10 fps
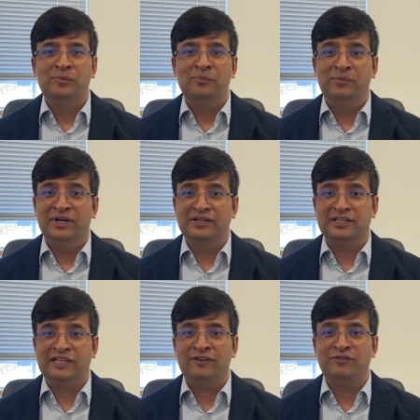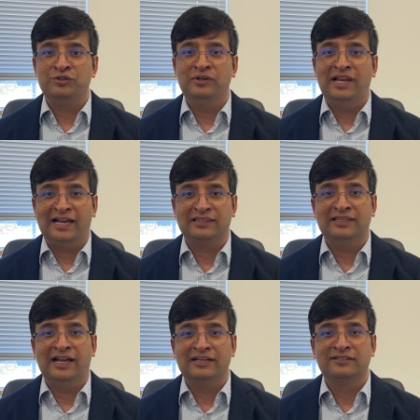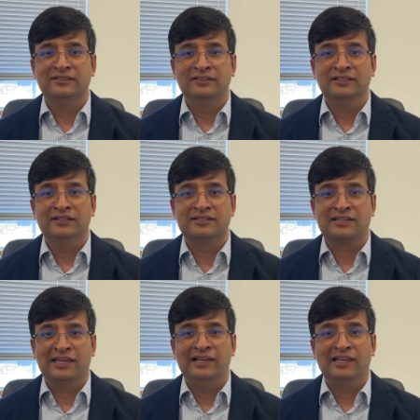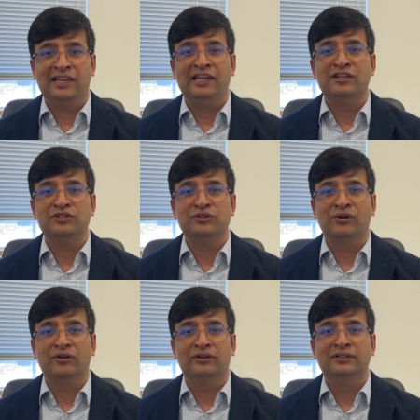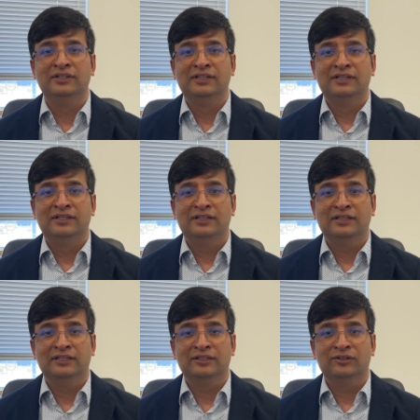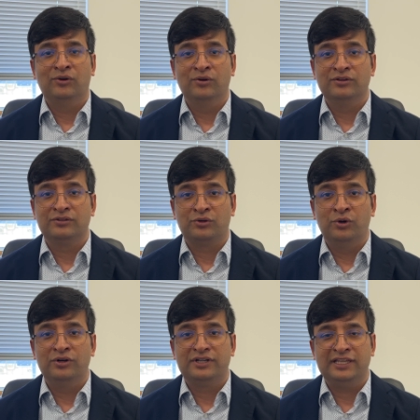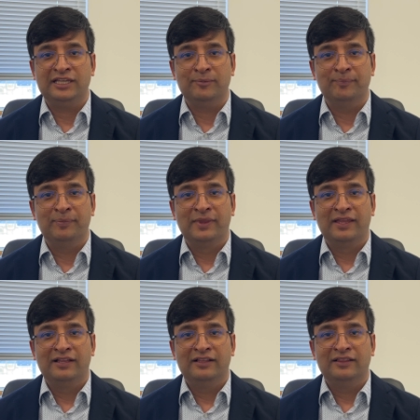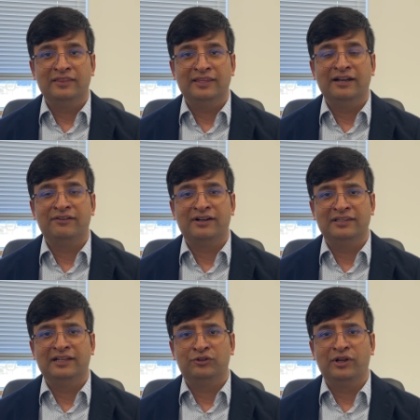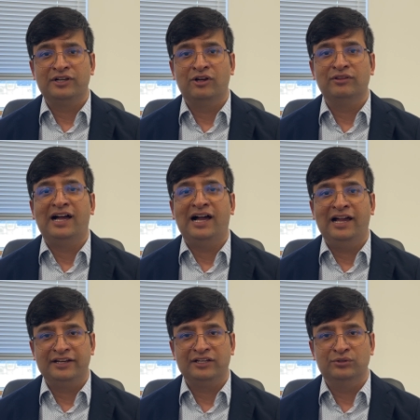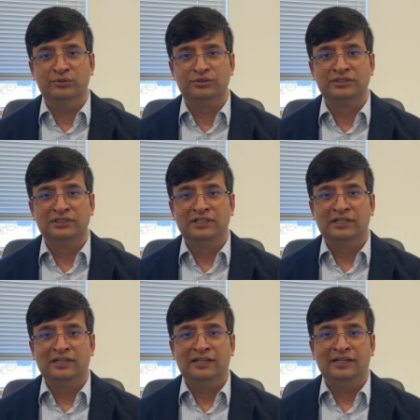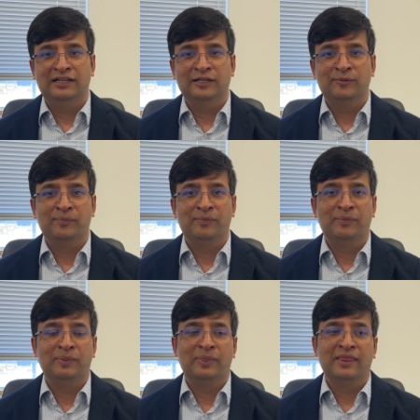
But if you lack that skill in your own core team, then rather than going down the hiring route and